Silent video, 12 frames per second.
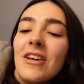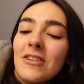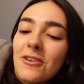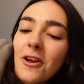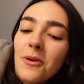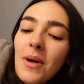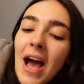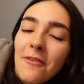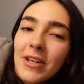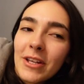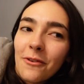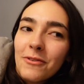So
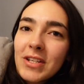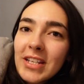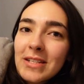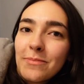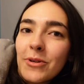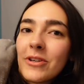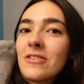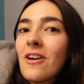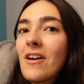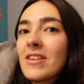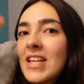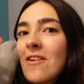having obviously this book
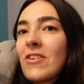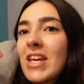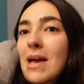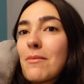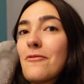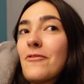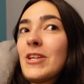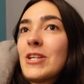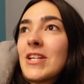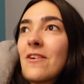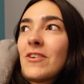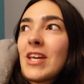start at 7 a.m. and
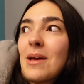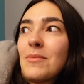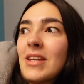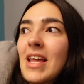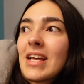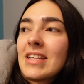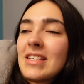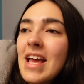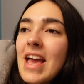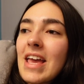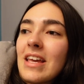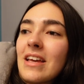finish 7 a.m. the next
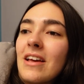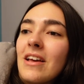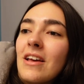day,